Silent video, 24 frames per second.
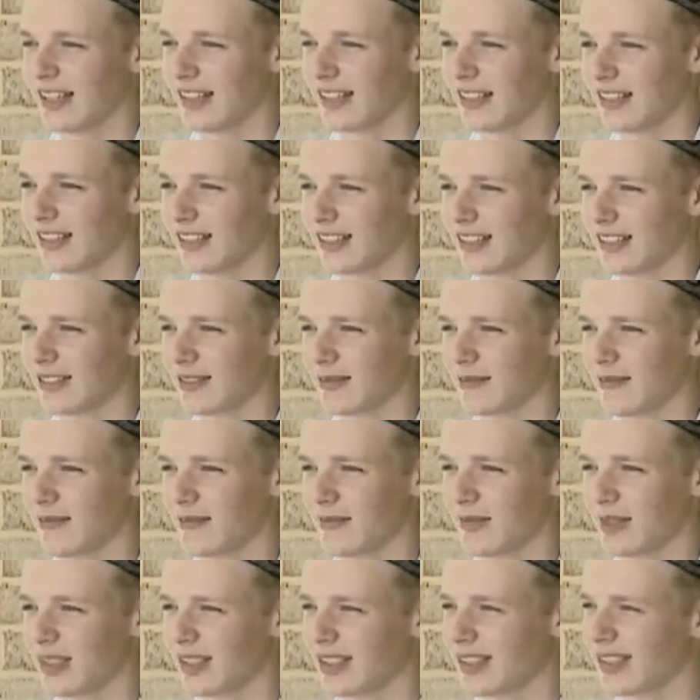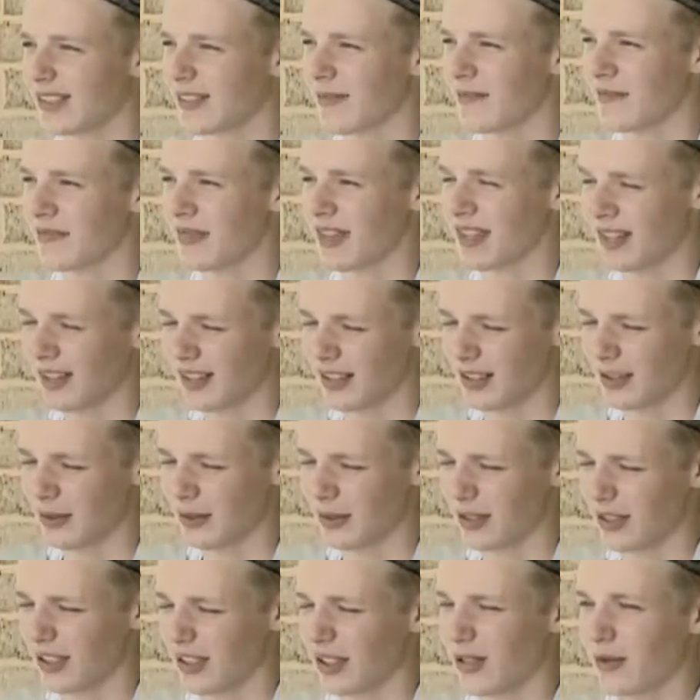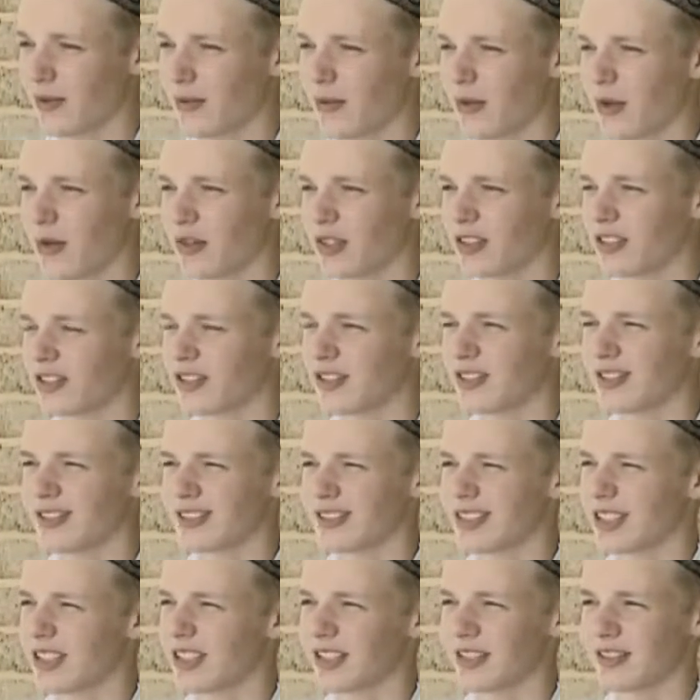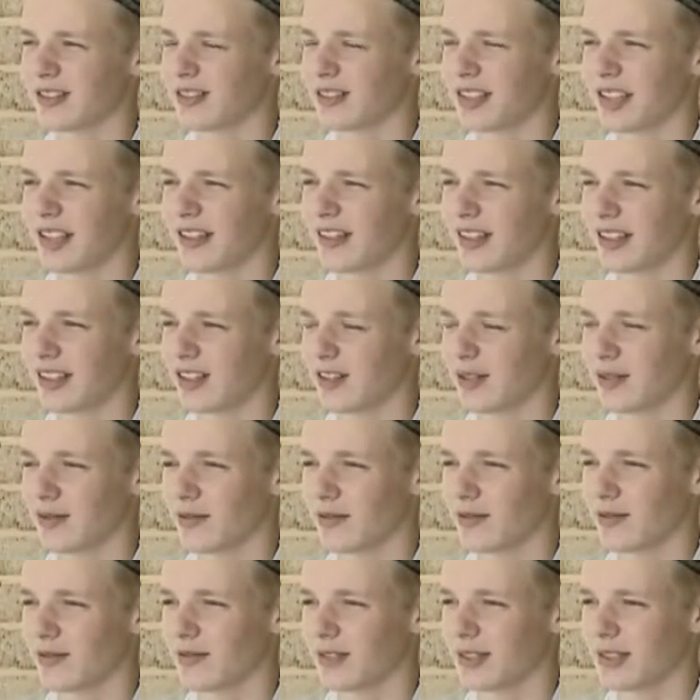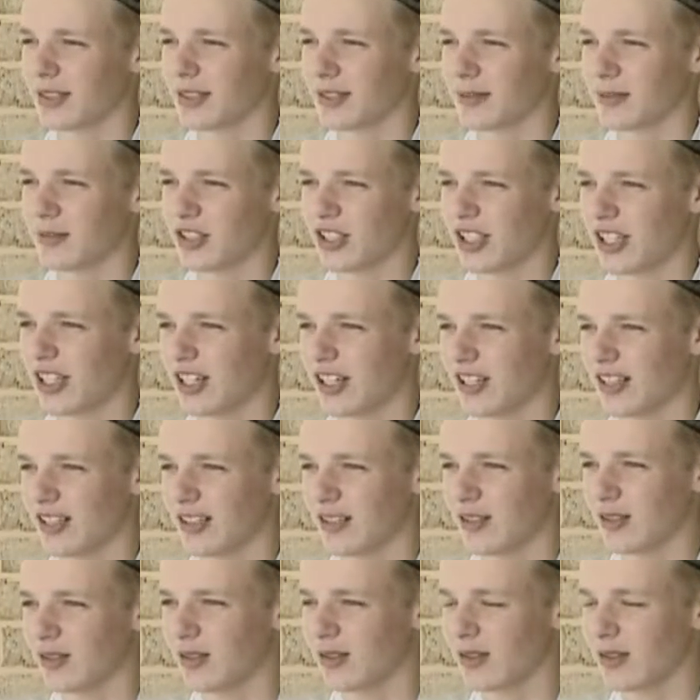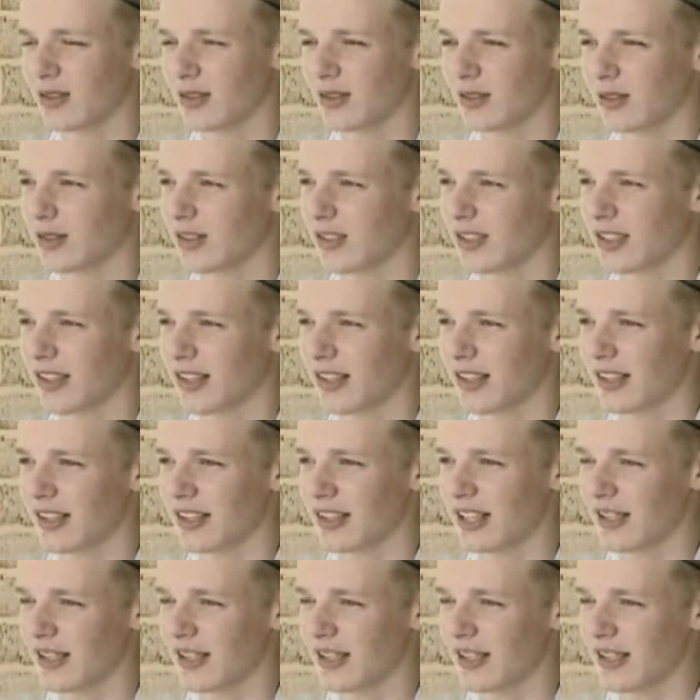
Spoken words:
But when I converted, I didn't really think of jihad at all or anything.